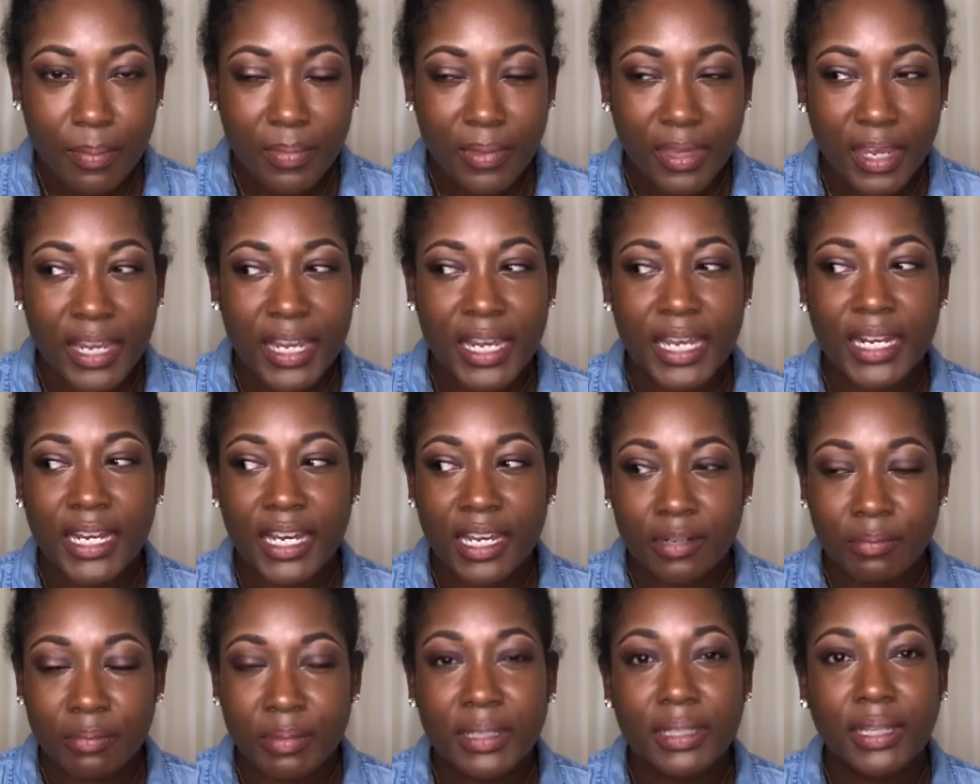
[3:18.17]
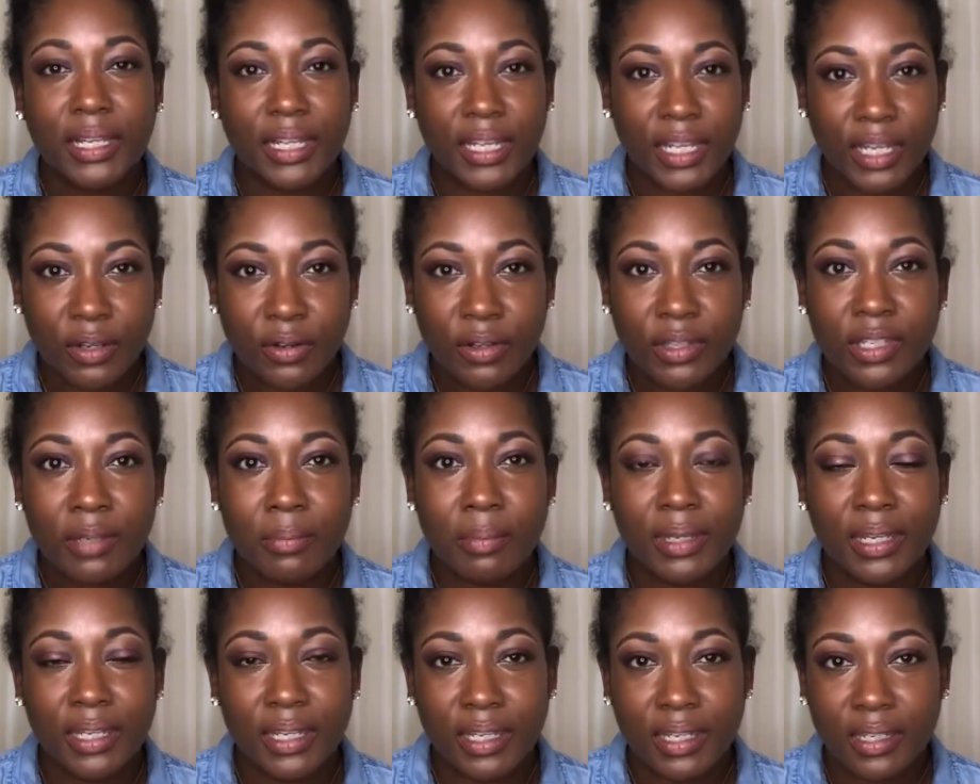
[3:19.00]
and I'd be laying on the
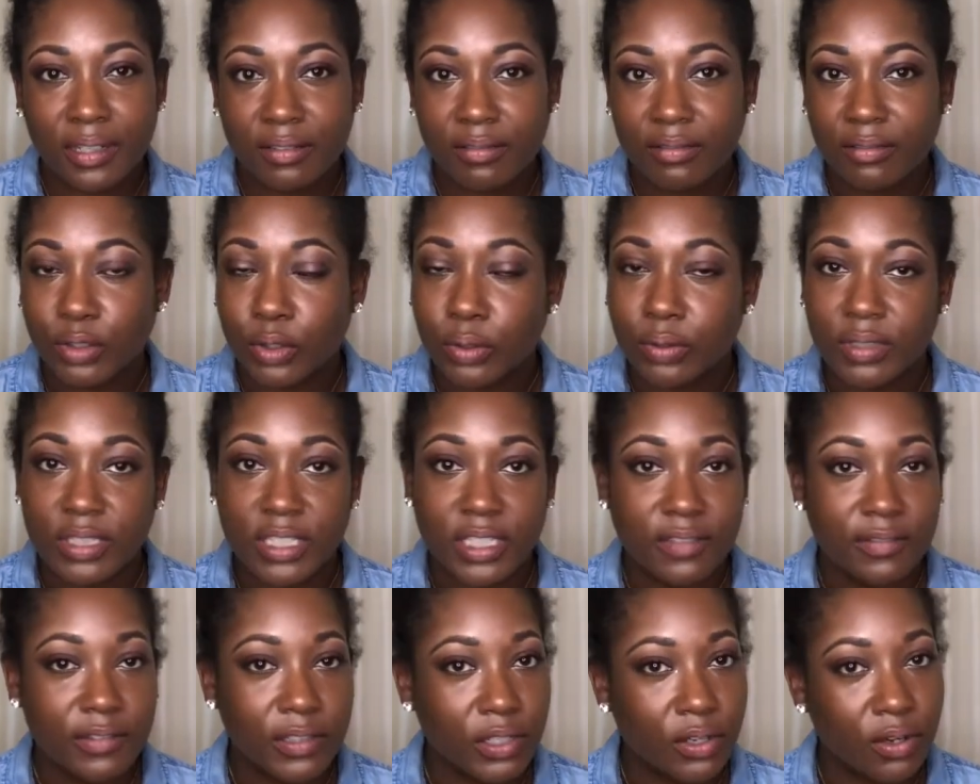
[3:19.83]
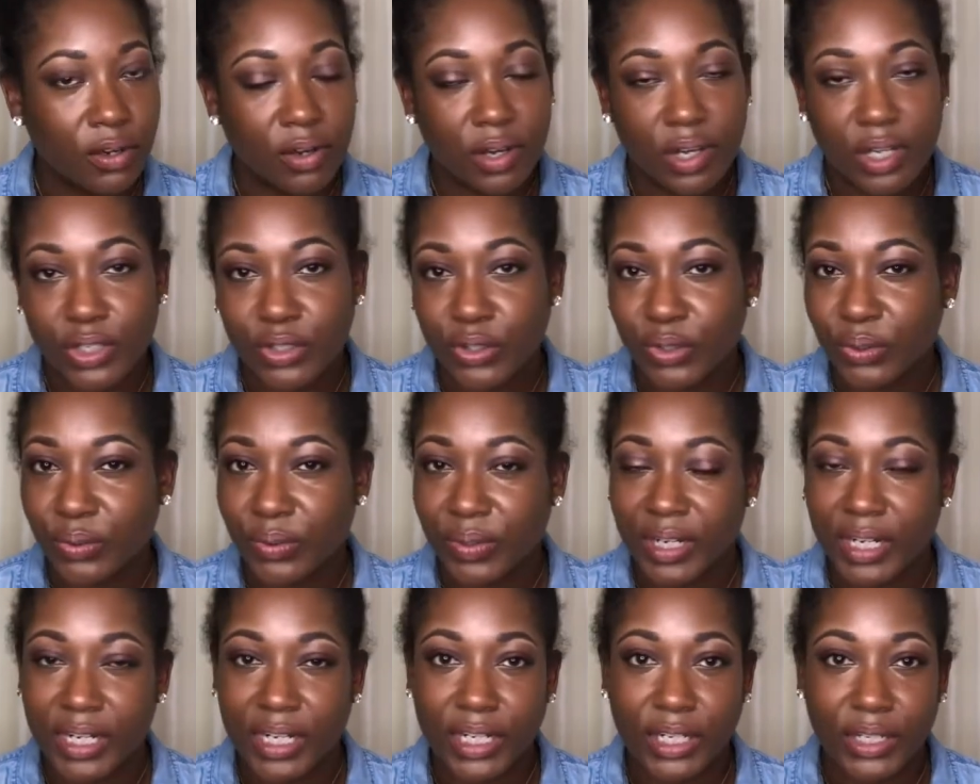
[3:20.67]
bed, no TV on, no
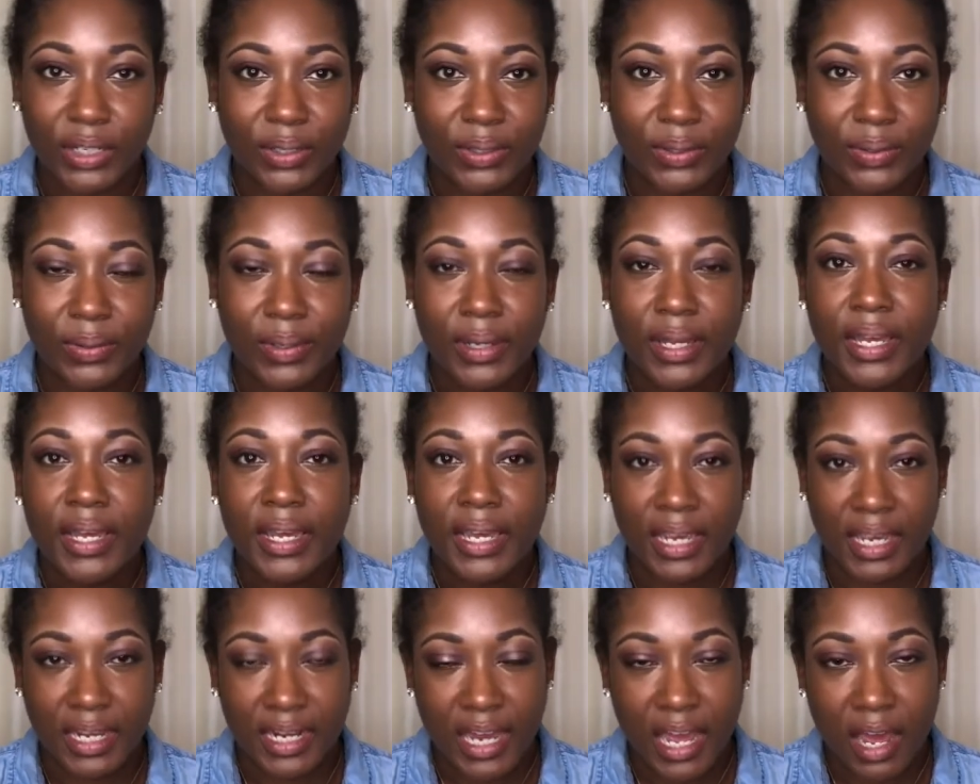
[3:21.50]
radio, and